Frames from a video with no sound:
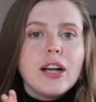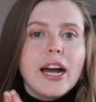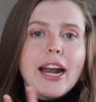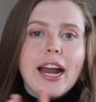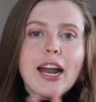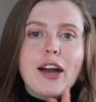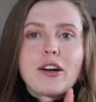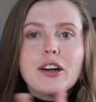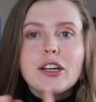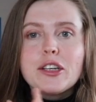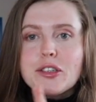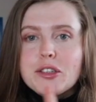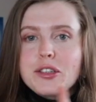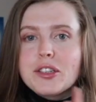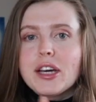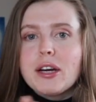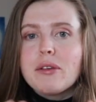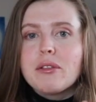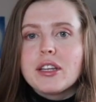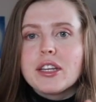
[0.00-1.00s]
And I already do
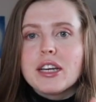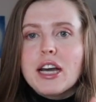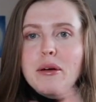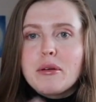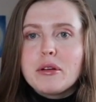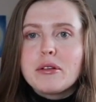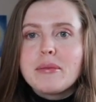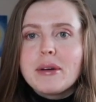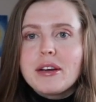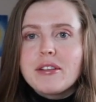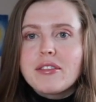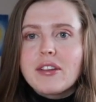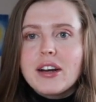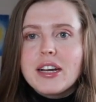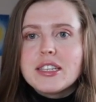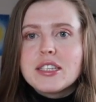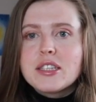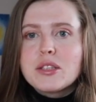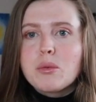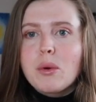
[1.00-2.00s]
that with a couple of my
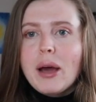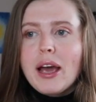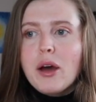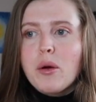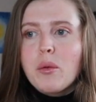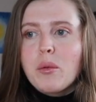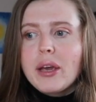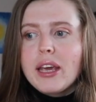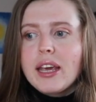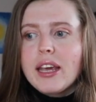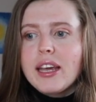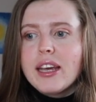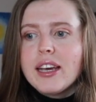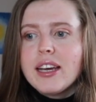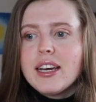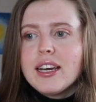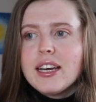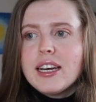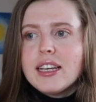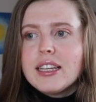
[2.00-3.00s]
friends where we
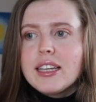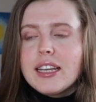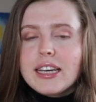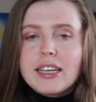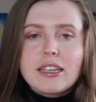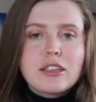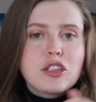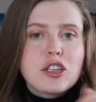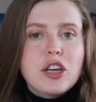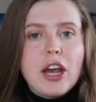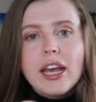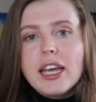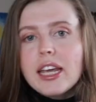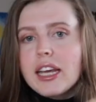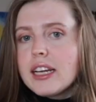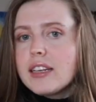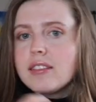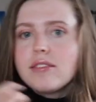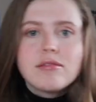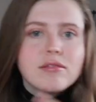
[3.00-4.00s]
like check
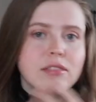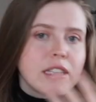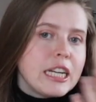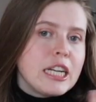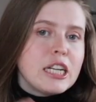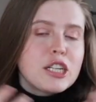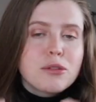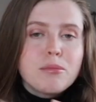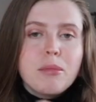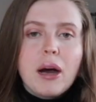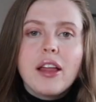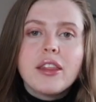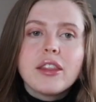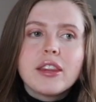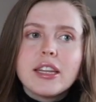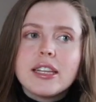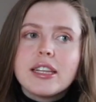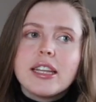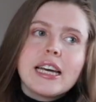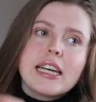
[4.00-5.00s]
in each
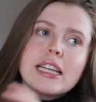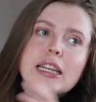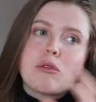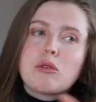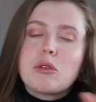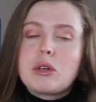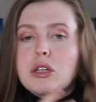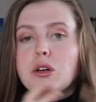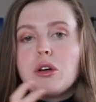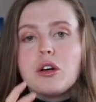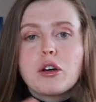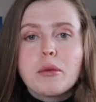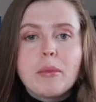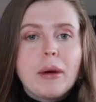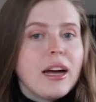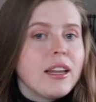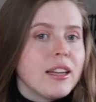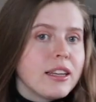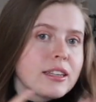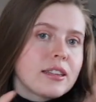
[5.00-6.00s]
month and like we talk
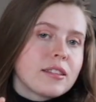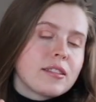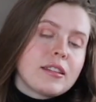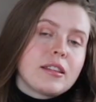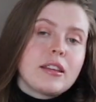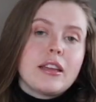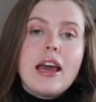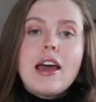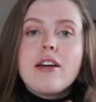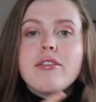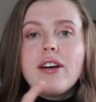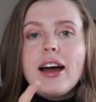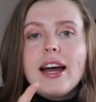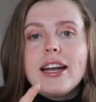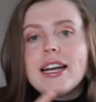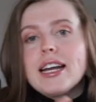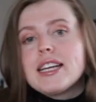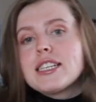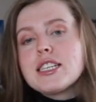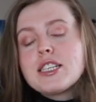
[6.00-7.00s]
about like their
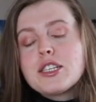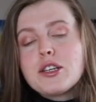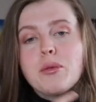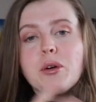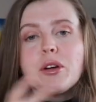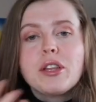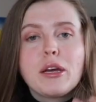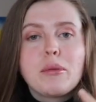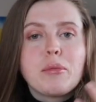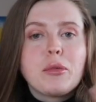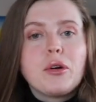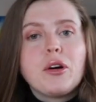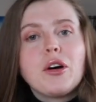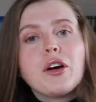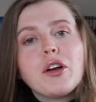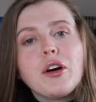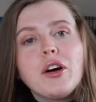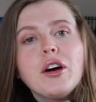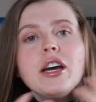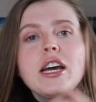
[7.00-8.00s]
finances or what they
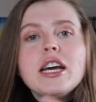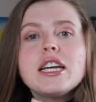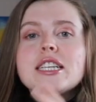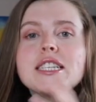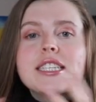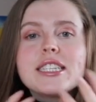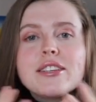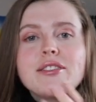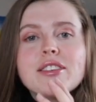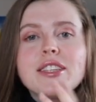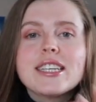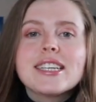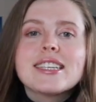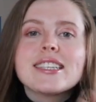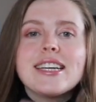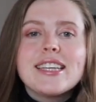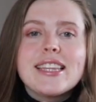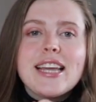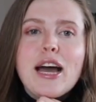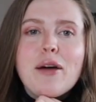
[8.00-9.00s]
bought or just different things
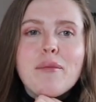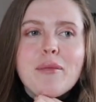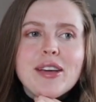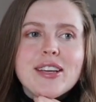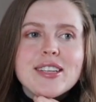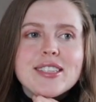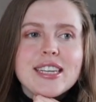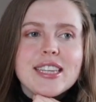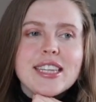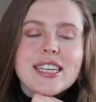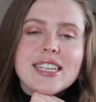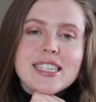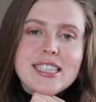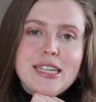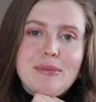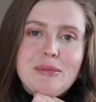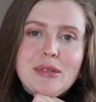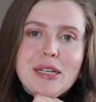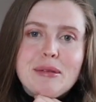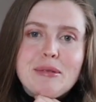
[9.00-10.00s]
like that, because I think
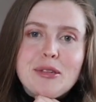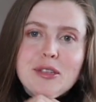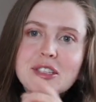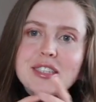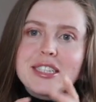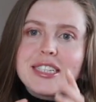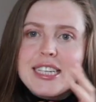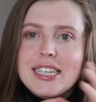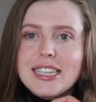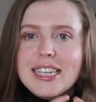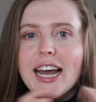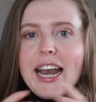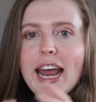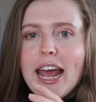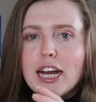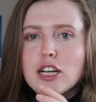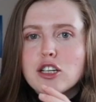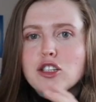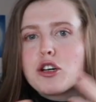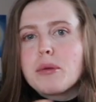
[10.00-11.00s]
sometimes you just need that
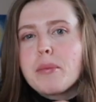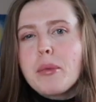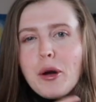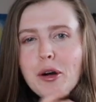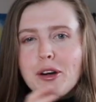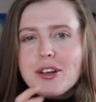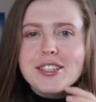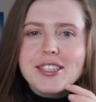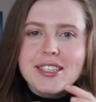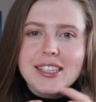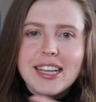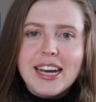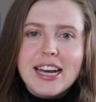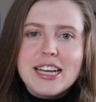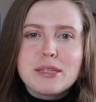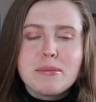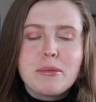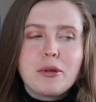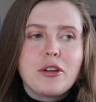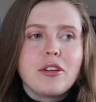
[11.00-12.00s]
extra
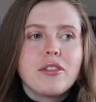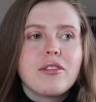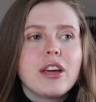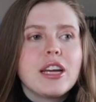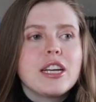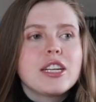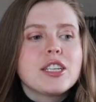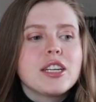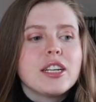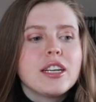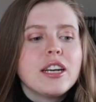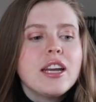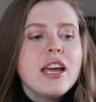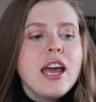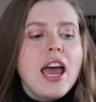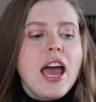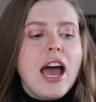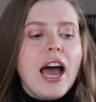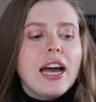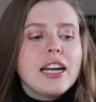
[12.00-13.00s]
personalized motivation.
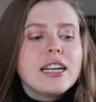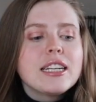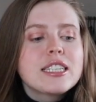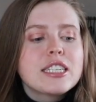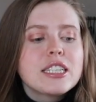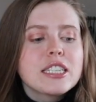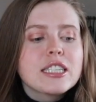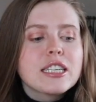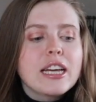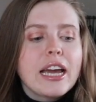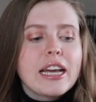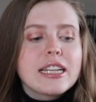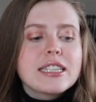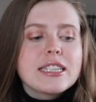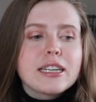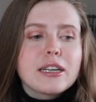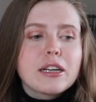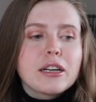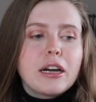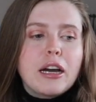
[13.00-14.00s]
And it's
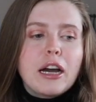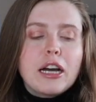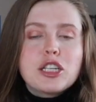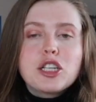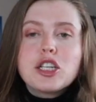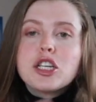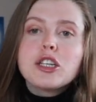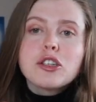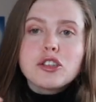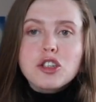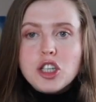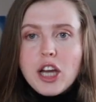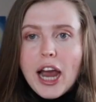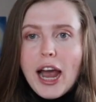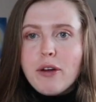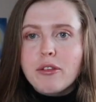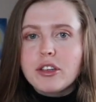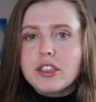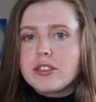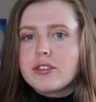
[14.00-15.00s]
like a chill
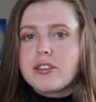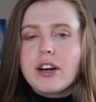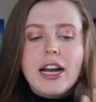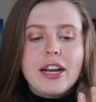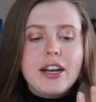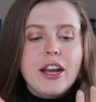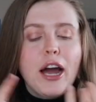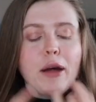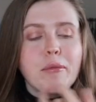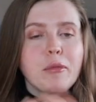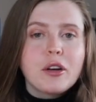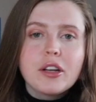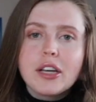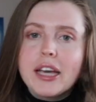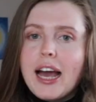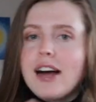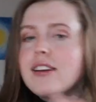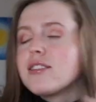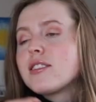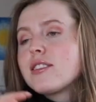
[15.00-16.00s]
chat with a friend. I'm not a
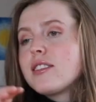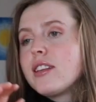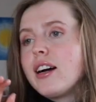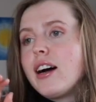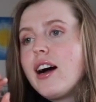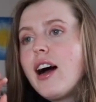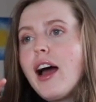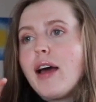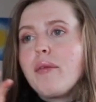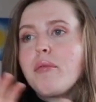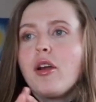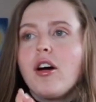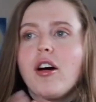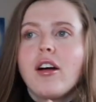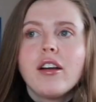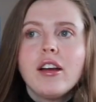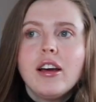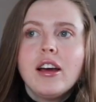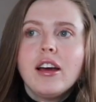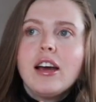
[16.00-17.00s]
counselor, I'm
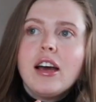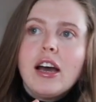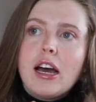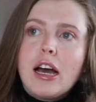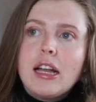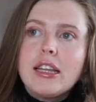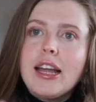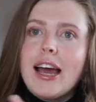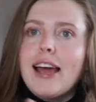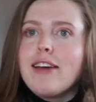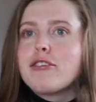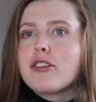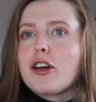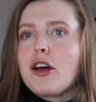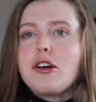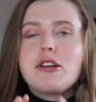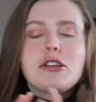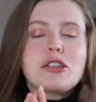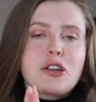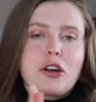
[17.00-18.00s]
not a life
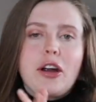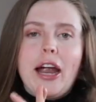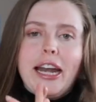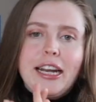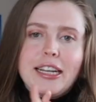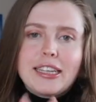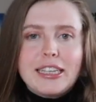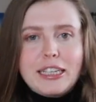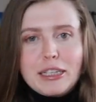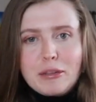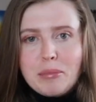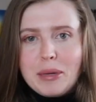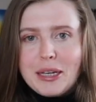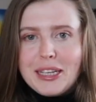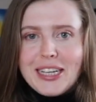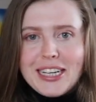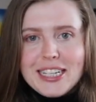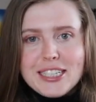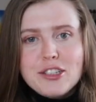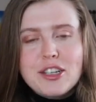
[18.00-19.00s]
coach or anything by
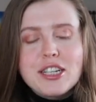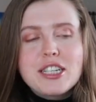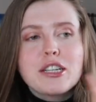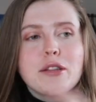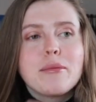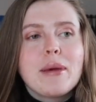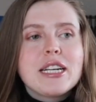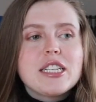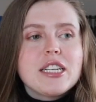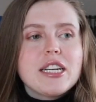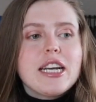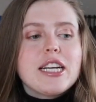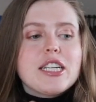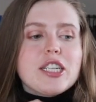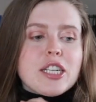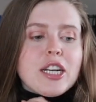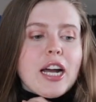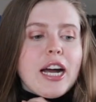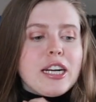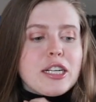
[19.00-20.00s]
that stretch of the
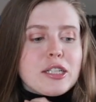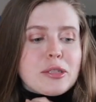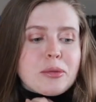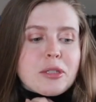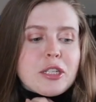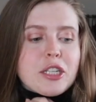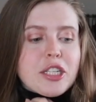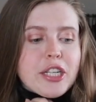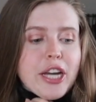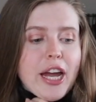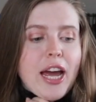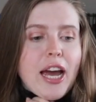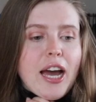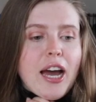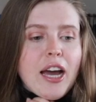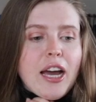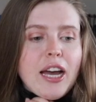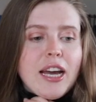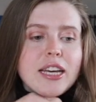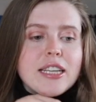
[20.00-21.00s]
imagination. I just want to
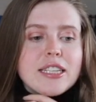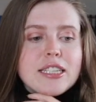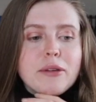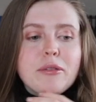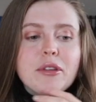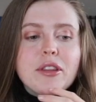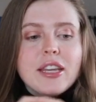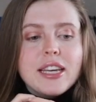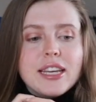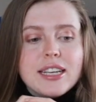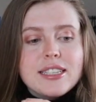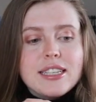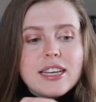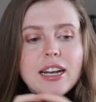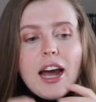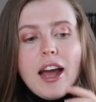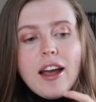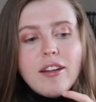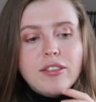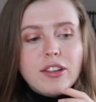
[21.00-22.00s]
share some of the things
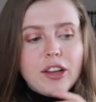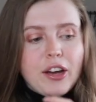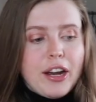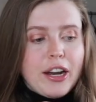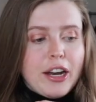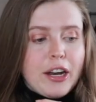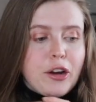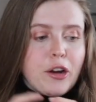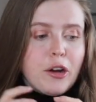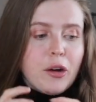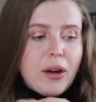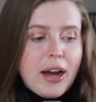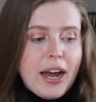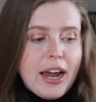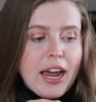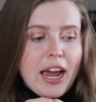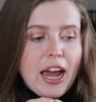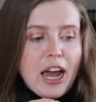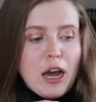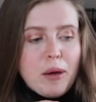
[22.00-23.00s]
that I've learned and who I
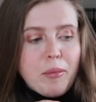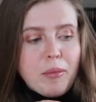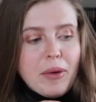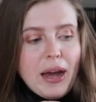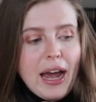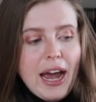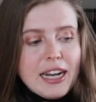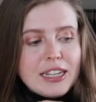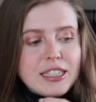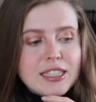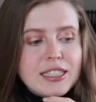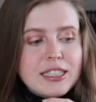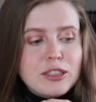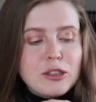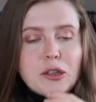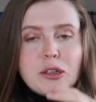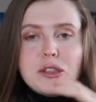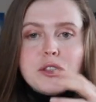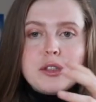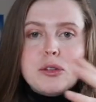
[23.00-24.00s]
am, and just
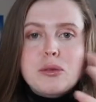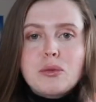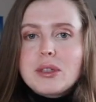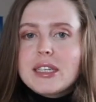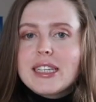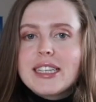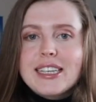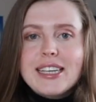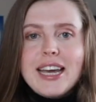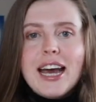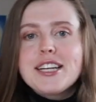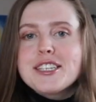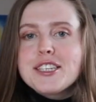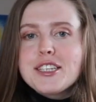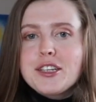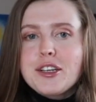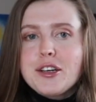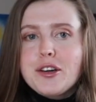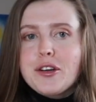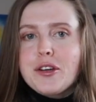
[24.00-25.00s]
also really get
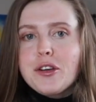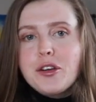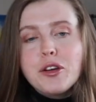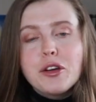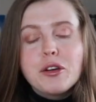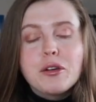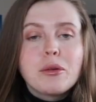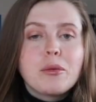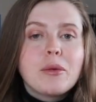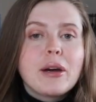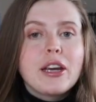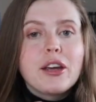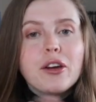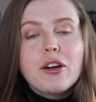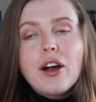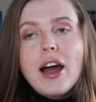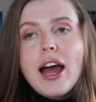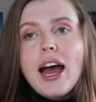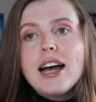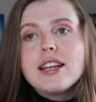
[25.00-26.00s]
to know you and where you're
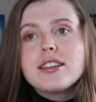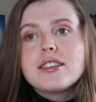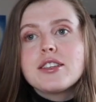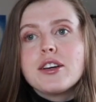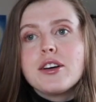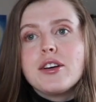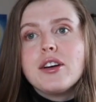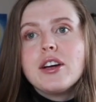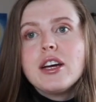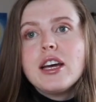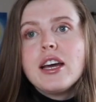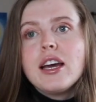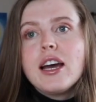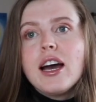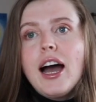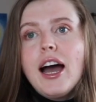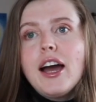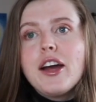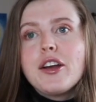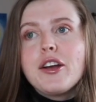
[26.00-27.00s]
at. So
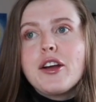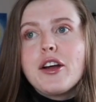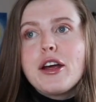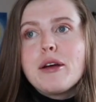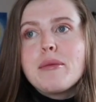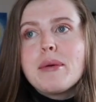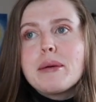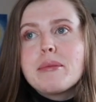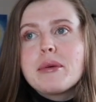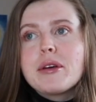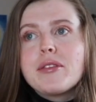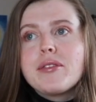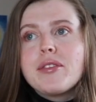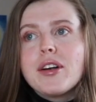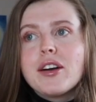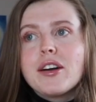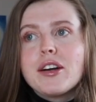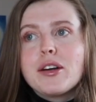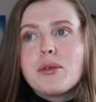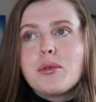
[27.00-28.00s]
I don't know, it might be a
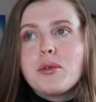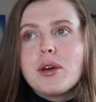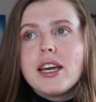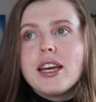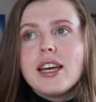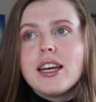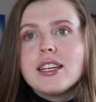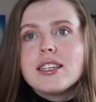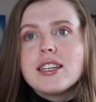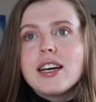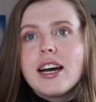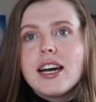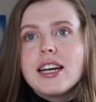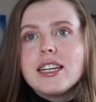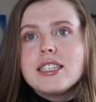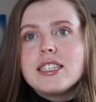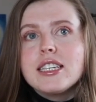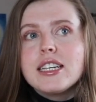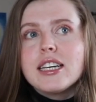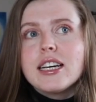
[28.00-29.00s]
very weird
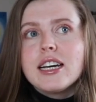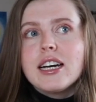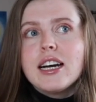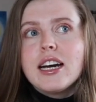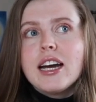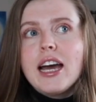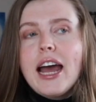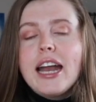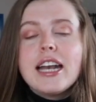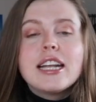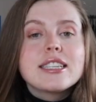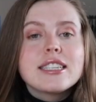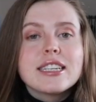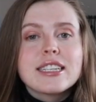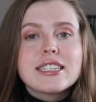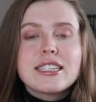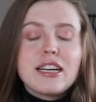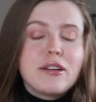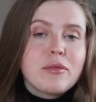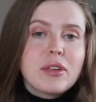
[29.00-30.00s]
idea, and it's
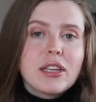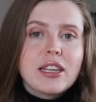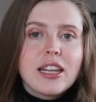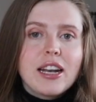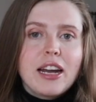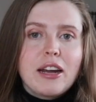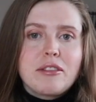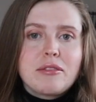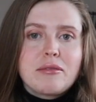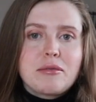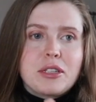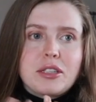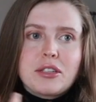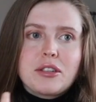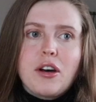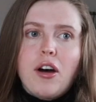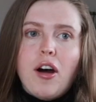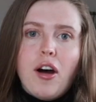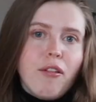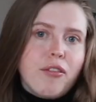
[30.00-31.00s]
like something that I would
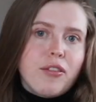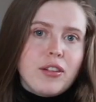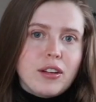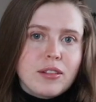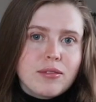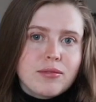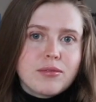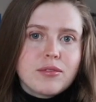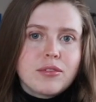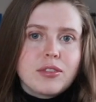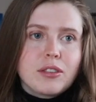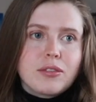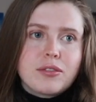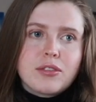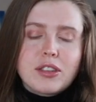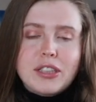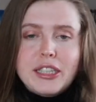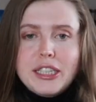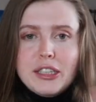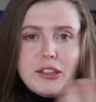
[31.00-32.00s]
just offer for
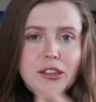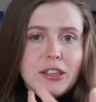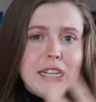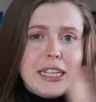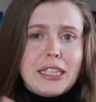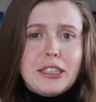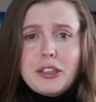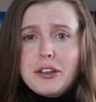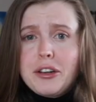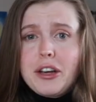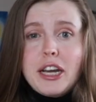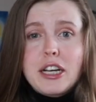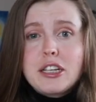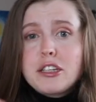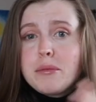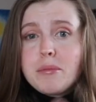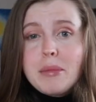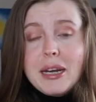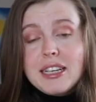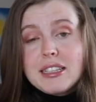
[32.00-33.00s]
free or like
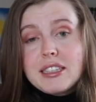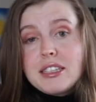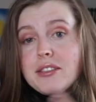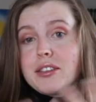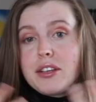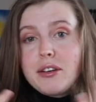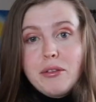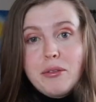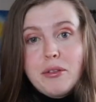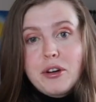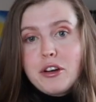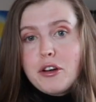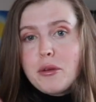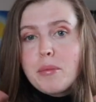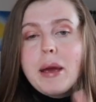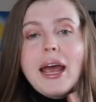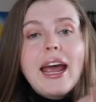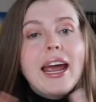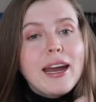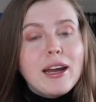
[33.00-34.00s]
donation based if someone wanted to
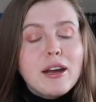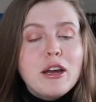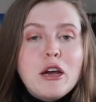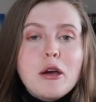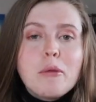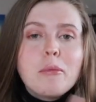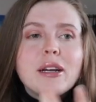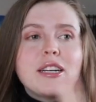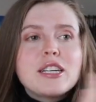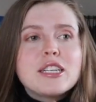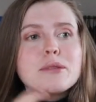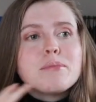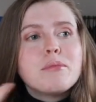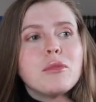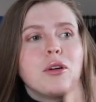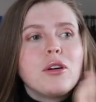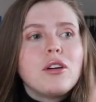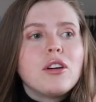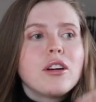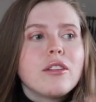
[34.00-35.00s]
pay, but just
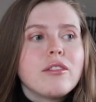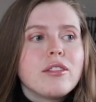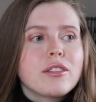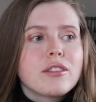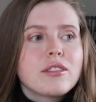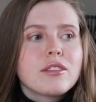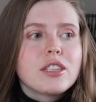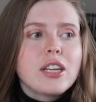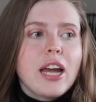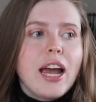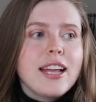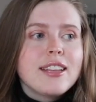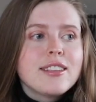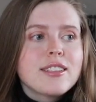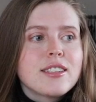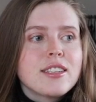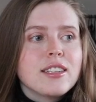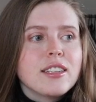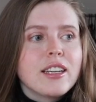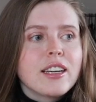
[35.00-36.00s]
more of a
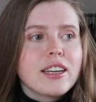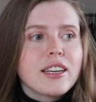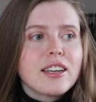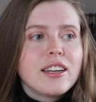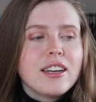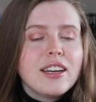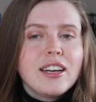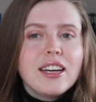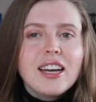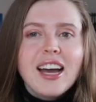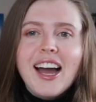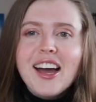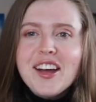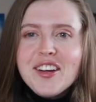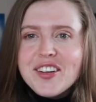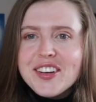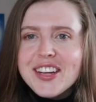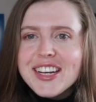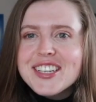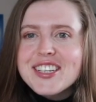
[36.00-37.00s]
chance to like, I
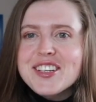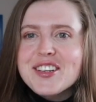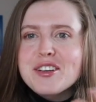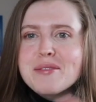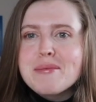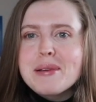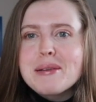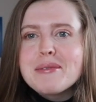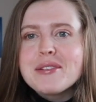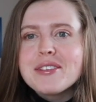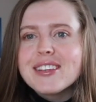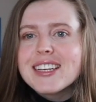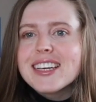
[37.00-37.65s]
don't know, get to know people.